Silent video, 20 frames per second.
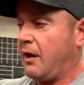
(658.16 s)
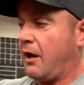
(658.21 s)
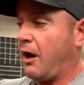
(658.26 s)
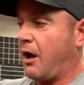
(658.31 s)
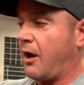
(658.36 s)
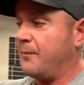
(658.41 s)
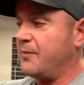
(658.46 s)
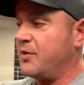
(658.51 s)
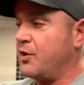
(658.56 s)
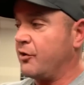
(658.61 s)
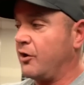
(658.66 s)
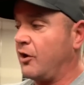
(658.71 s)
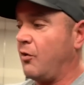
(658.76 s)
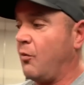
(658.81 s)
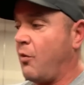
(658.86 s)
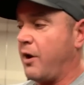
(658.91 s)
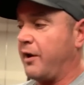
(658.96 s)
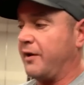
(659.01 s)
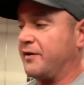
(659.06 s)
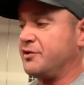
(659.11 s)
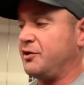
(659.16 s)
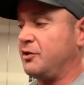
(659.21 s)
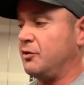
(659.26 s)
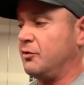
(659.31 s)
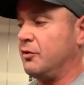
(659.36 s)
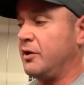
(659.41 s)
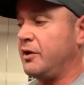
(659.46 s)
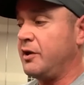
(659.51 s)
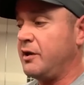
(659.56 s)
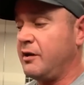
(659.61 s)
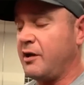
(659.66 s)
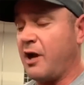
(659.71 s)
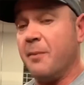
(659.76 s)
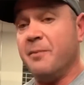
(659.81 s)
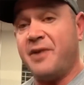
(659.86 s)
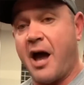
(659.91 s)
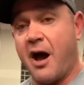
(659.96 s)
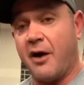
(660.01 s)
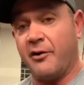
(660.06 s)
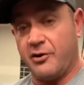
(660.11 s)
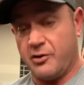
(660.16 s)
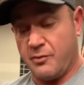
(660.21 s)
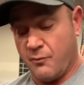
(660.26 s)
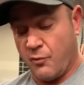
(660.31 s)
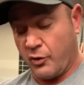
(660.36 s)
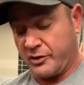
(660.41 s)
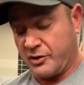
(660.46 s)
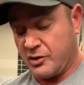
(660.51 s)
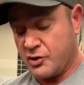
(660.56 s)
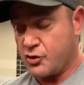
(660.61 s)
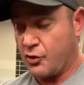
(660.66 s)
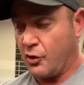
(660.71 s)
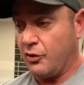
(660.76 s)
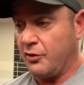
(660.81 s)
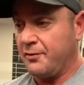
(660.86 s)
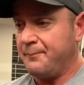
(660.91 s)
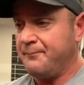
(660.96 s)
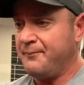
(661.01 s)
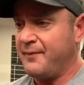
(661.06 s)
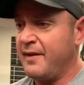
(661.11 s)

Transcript: um, you're gonna want to come down under more control.